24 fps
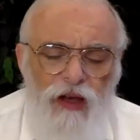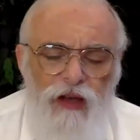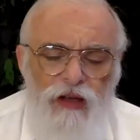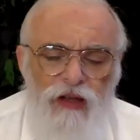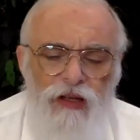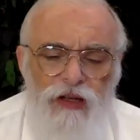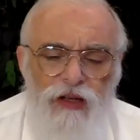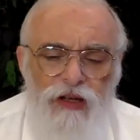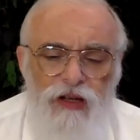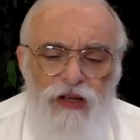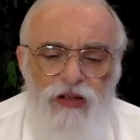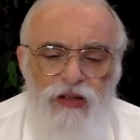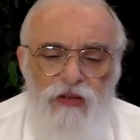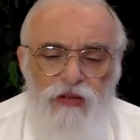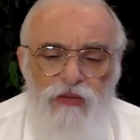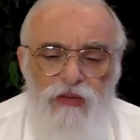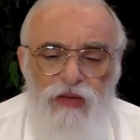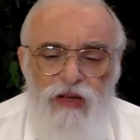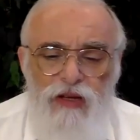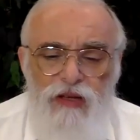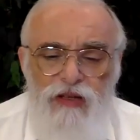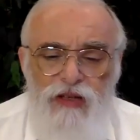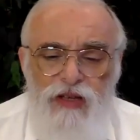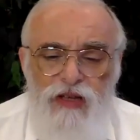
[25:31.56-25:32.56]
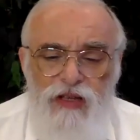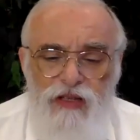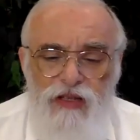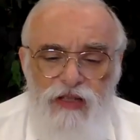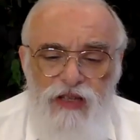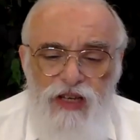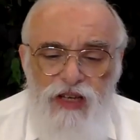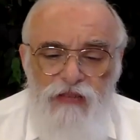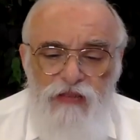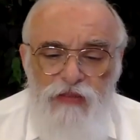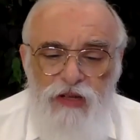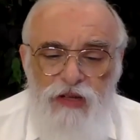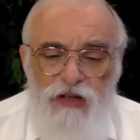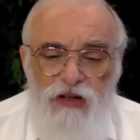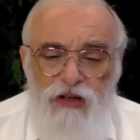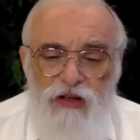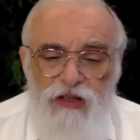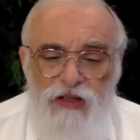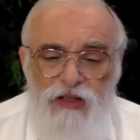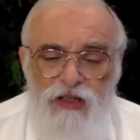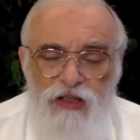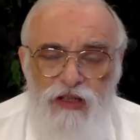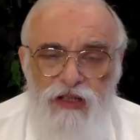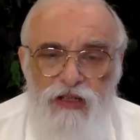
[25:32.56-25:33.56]
Yirida means, yitzim
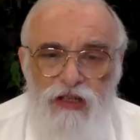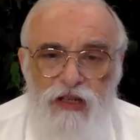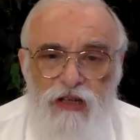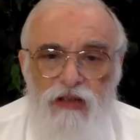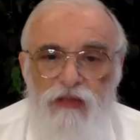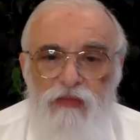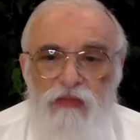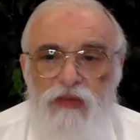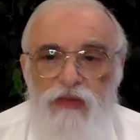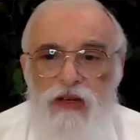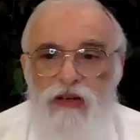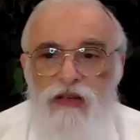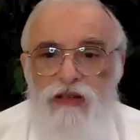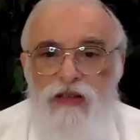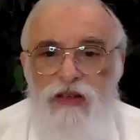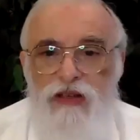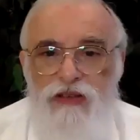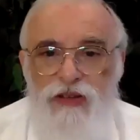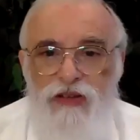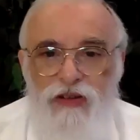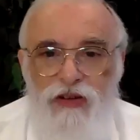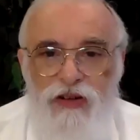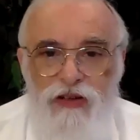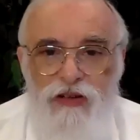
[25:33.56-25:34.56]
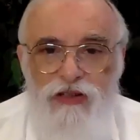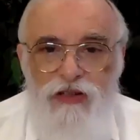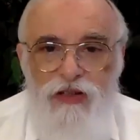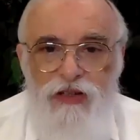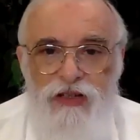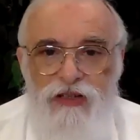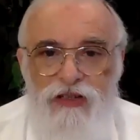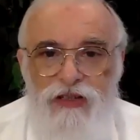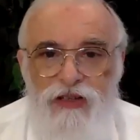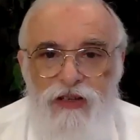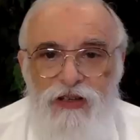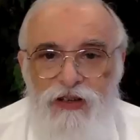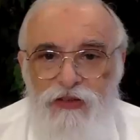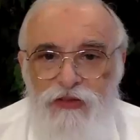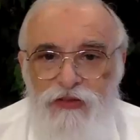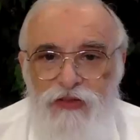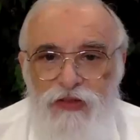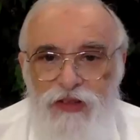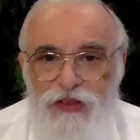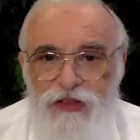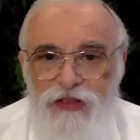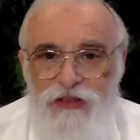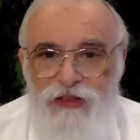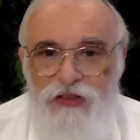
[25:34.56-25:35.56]
yiratzim l'seichel. It means the ratzim itself
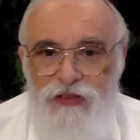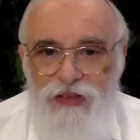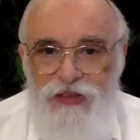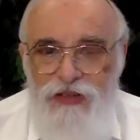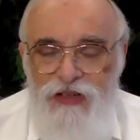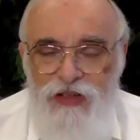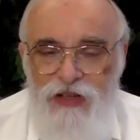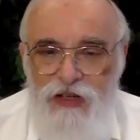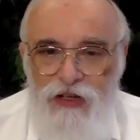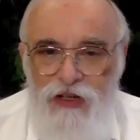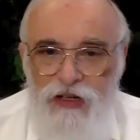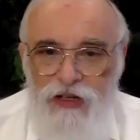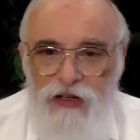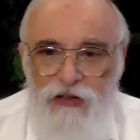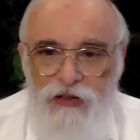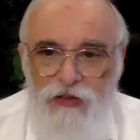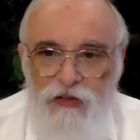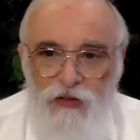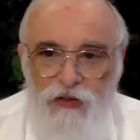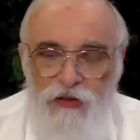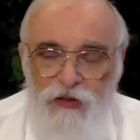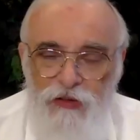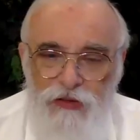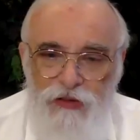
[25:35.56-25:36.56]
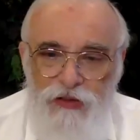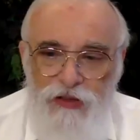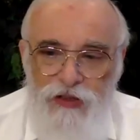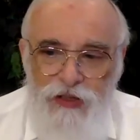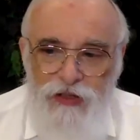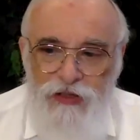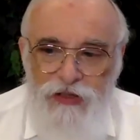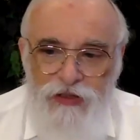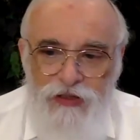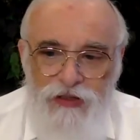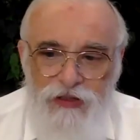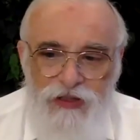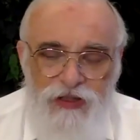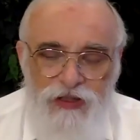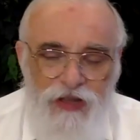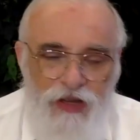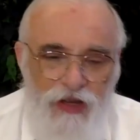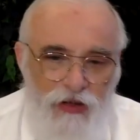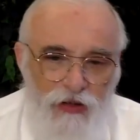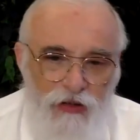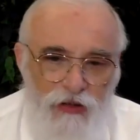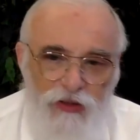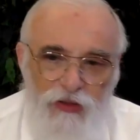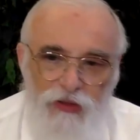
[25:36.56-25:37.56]
doesn't need all these, the
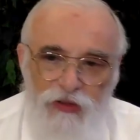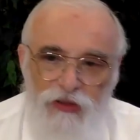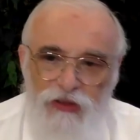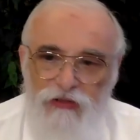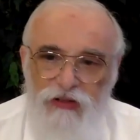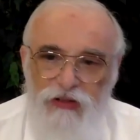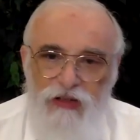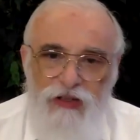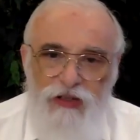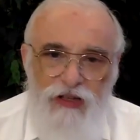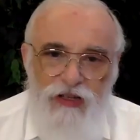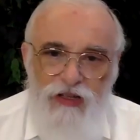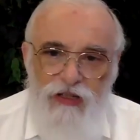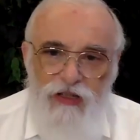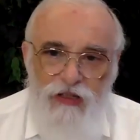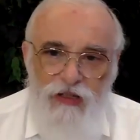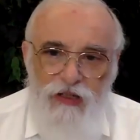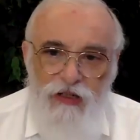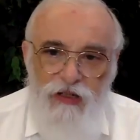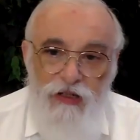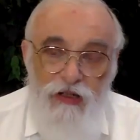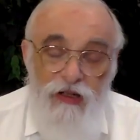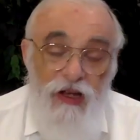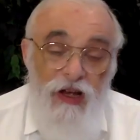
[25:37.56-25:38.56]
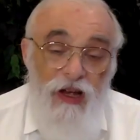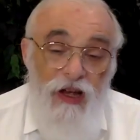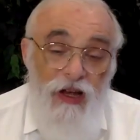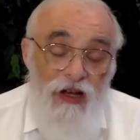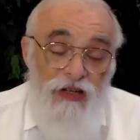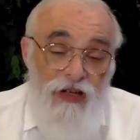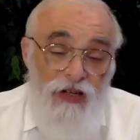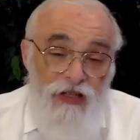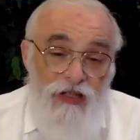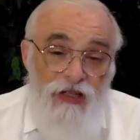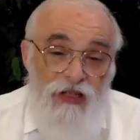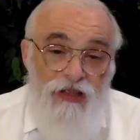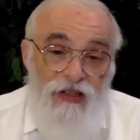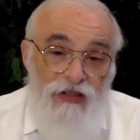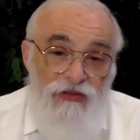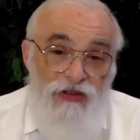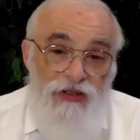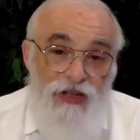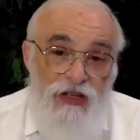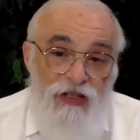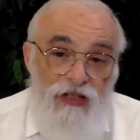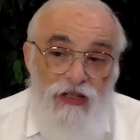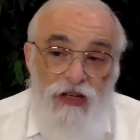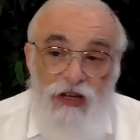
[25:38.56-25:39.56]
seichel to agree, doesn't need it. It's just that there
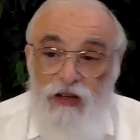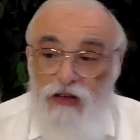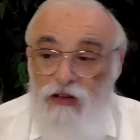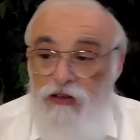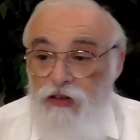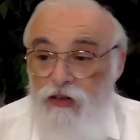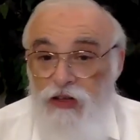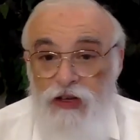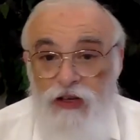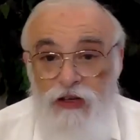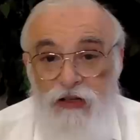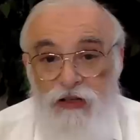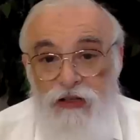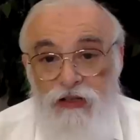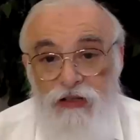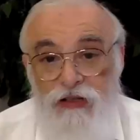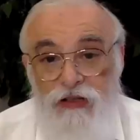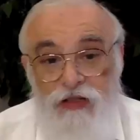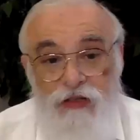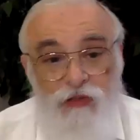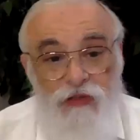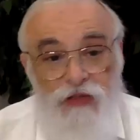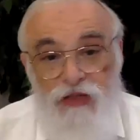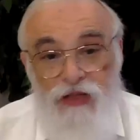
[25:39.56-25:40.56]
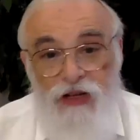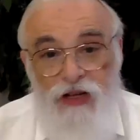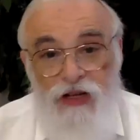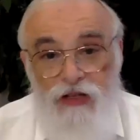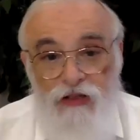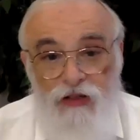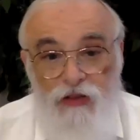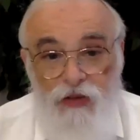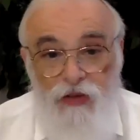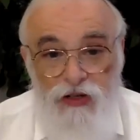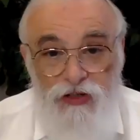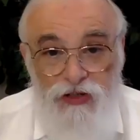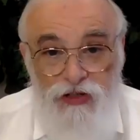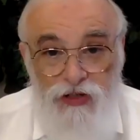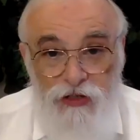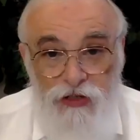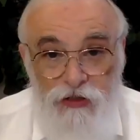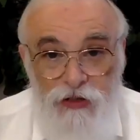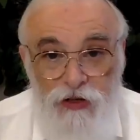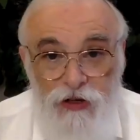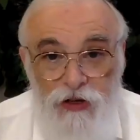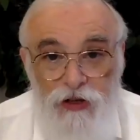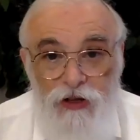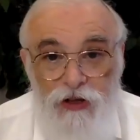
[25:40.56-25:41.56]
is a seichel there, and someone's going to ask a
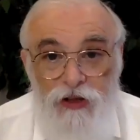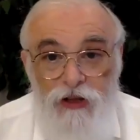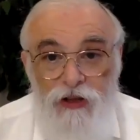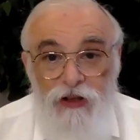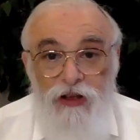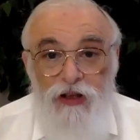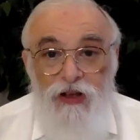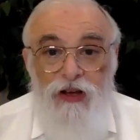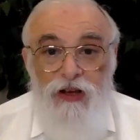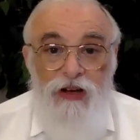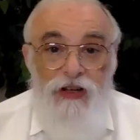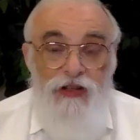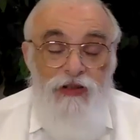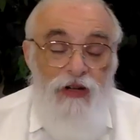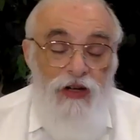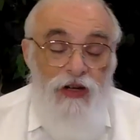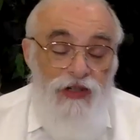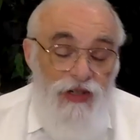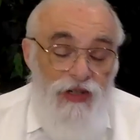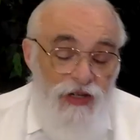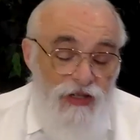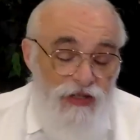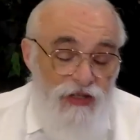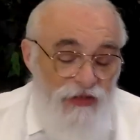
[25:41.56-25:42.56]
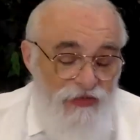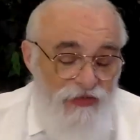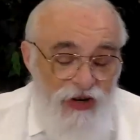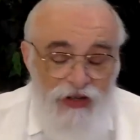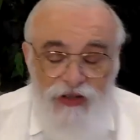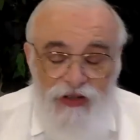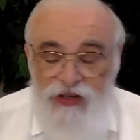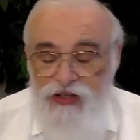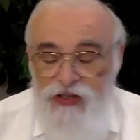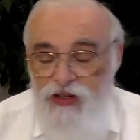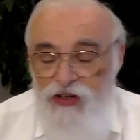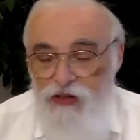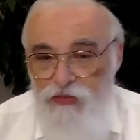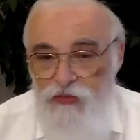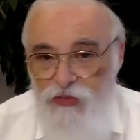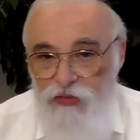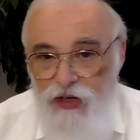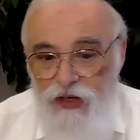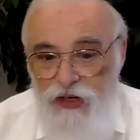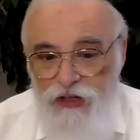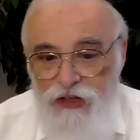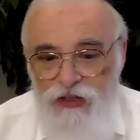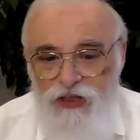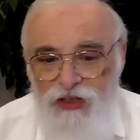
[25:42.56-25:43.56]
question. And he's got to justify it in his own
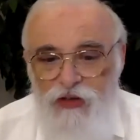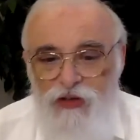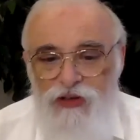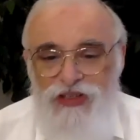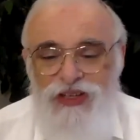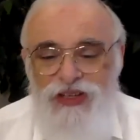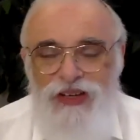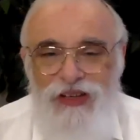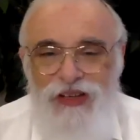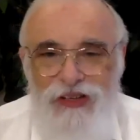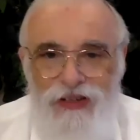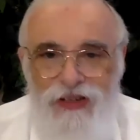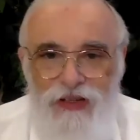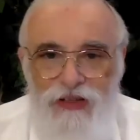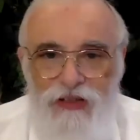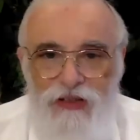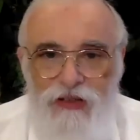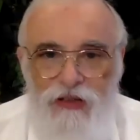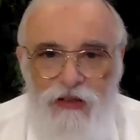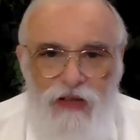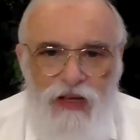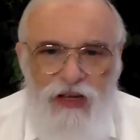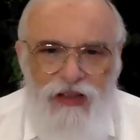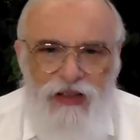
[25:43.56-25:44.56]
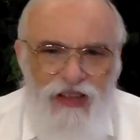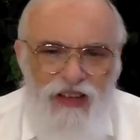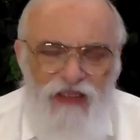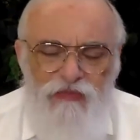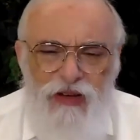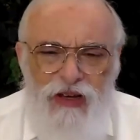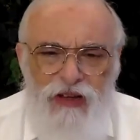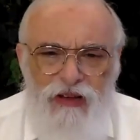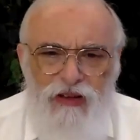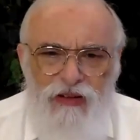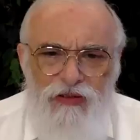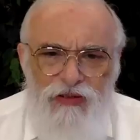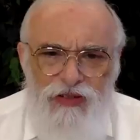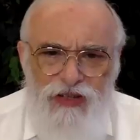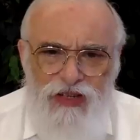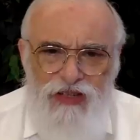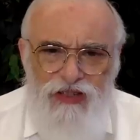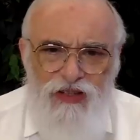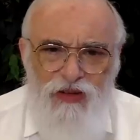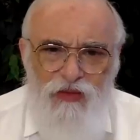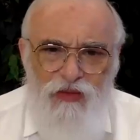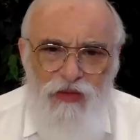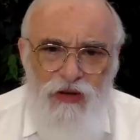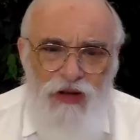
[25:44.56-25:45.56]
mind. So it's irida. Like, leave me alone,
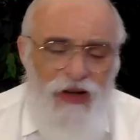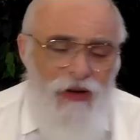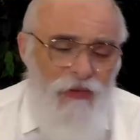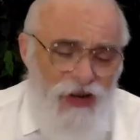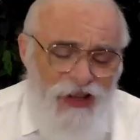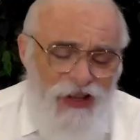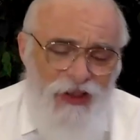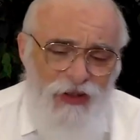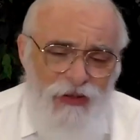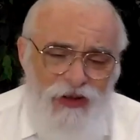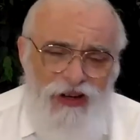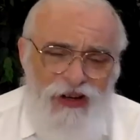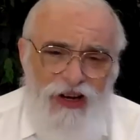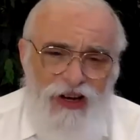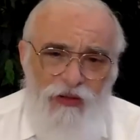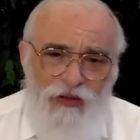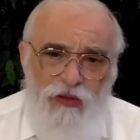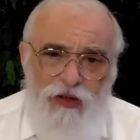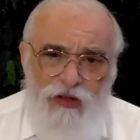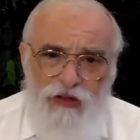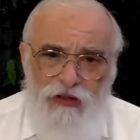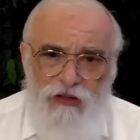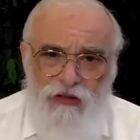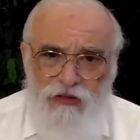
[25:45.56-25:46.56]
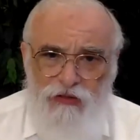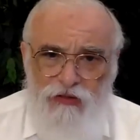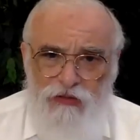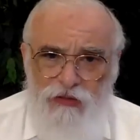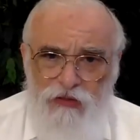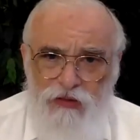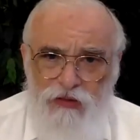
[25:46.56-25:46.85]
says the will. I want to do what I want to do.